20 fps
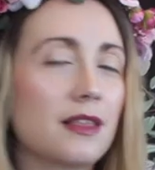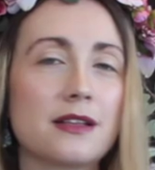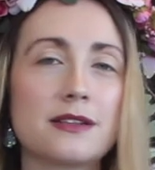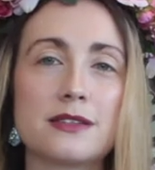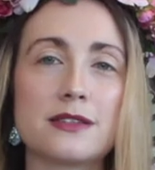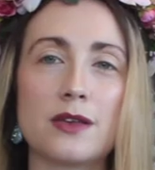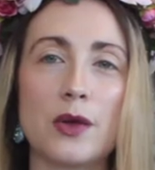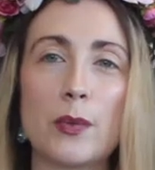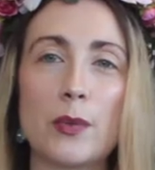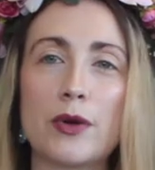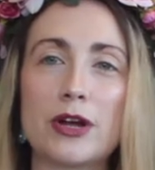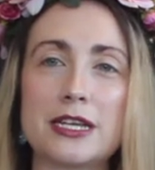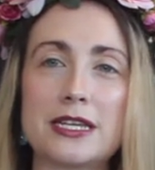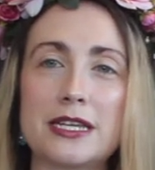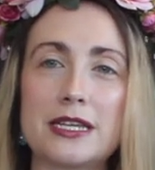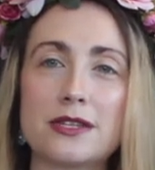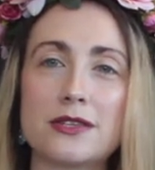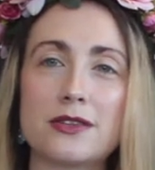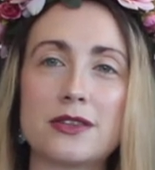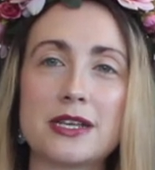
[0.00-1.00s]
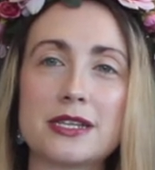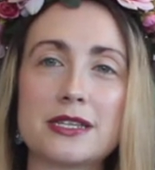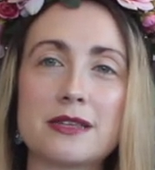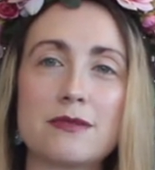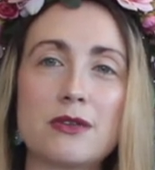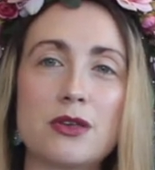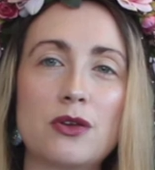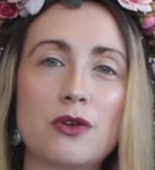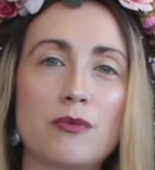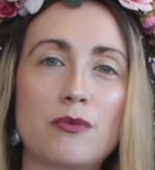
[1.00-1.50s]
That's so pretty. So that's
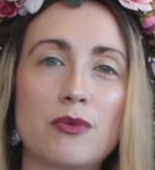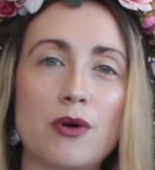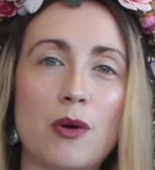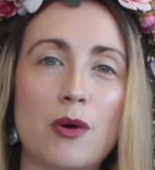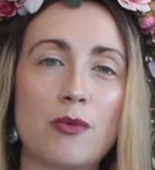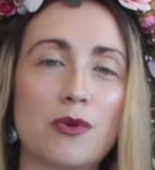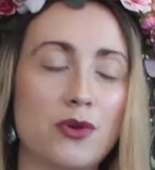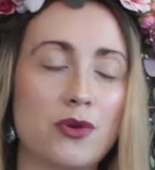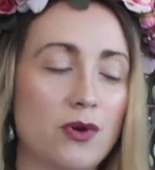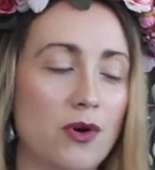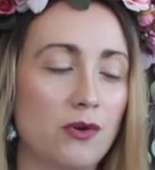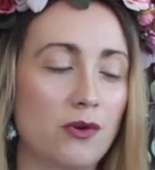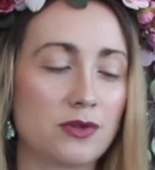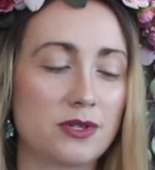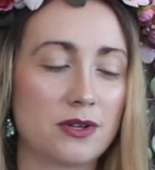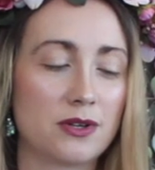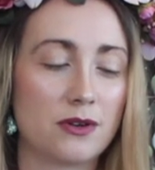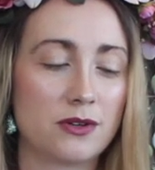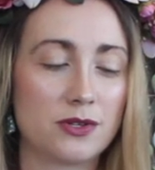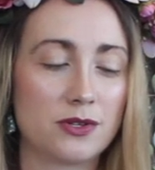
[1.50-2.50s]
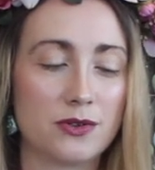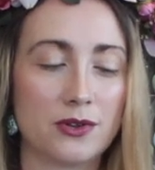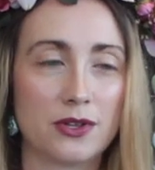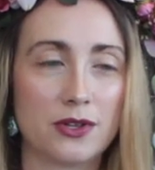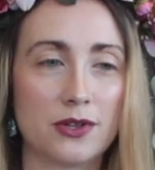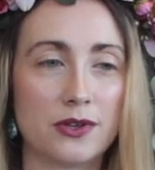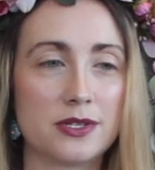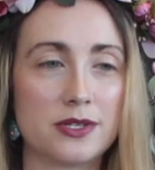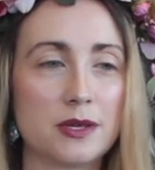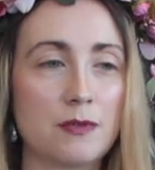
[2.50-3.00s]
something you can pop on your altar. I'll do a
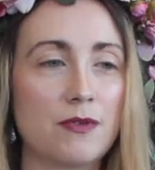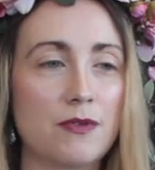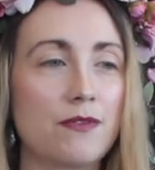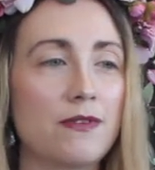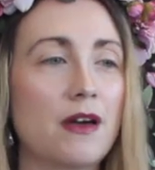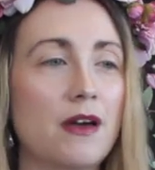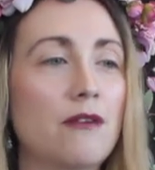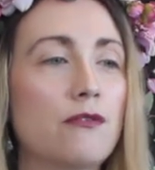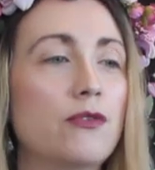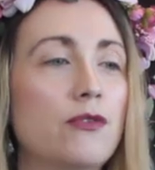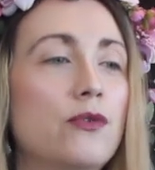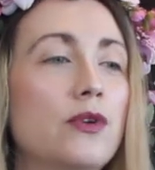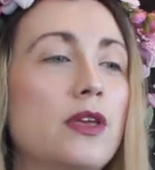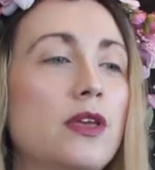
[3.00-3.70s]
close up of that for